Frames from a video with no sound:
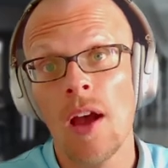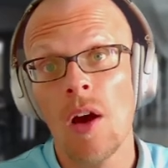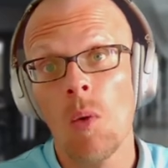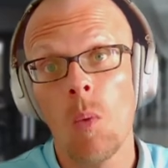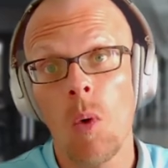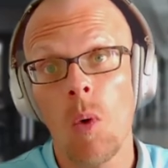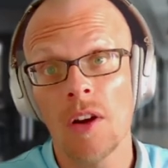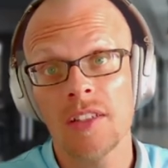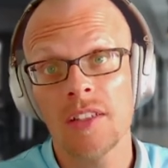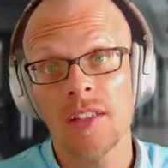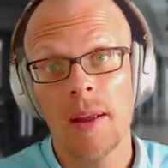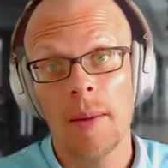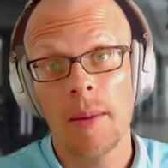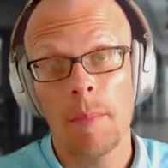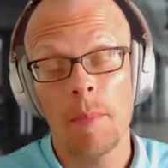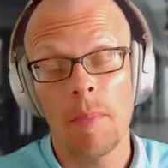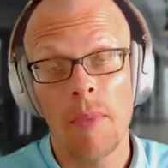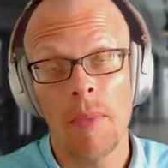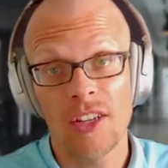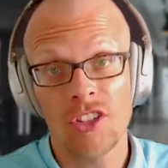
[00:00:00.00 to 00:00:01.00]
what
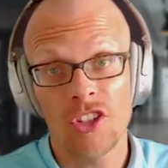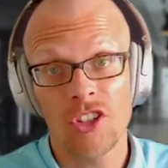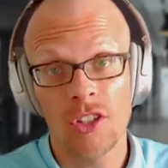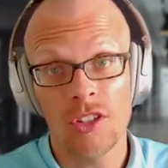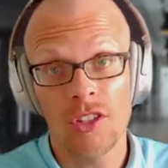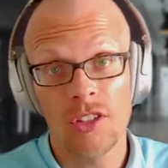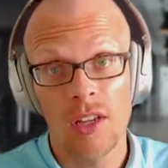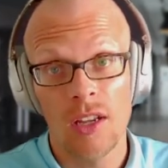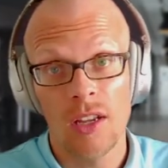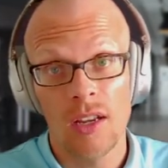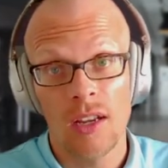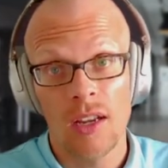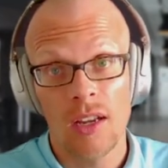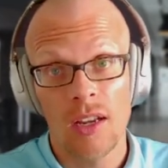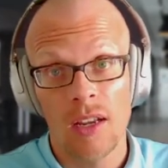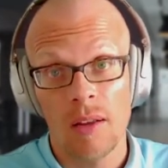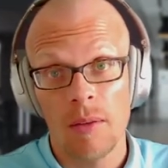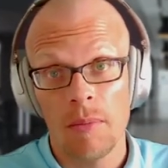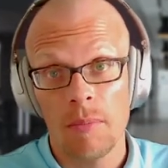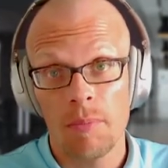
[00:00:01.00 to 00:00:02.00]
matches
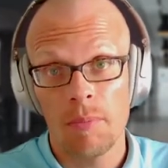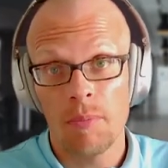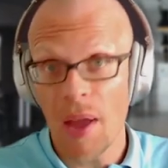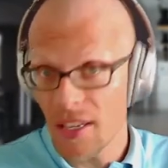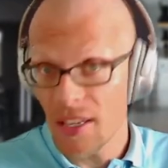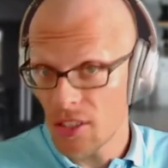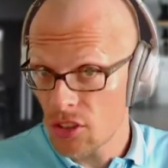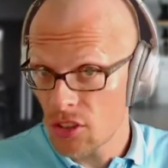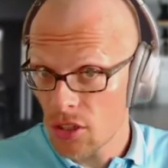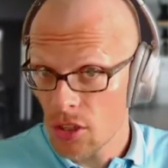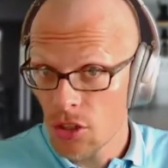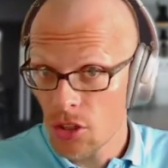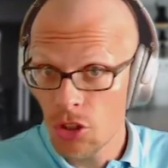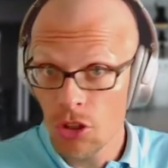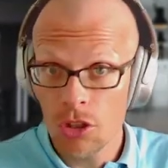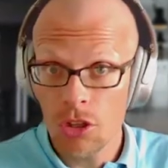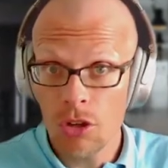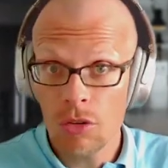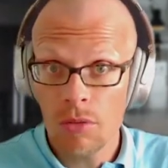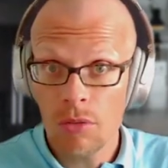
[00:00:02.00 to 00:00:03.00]
best to
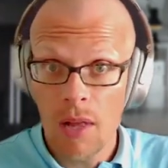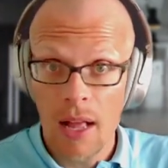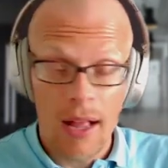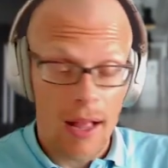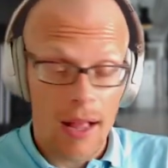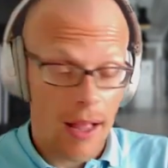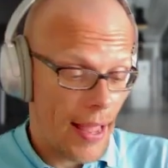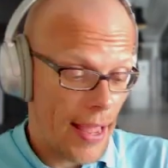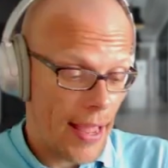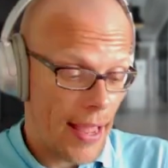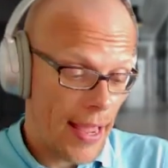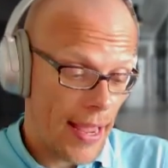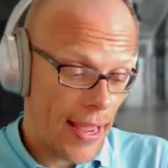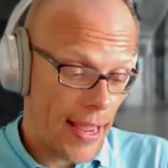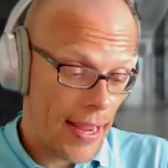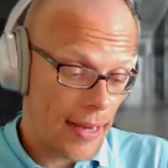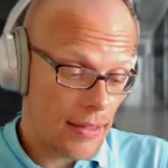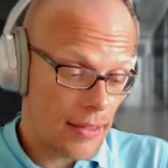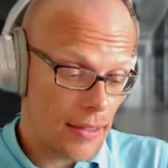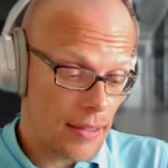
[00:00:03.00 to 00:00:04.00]
you.
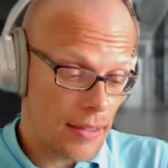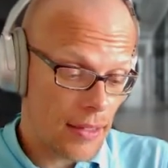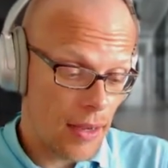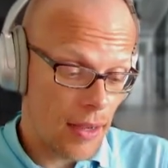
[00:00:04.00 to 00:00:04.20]
And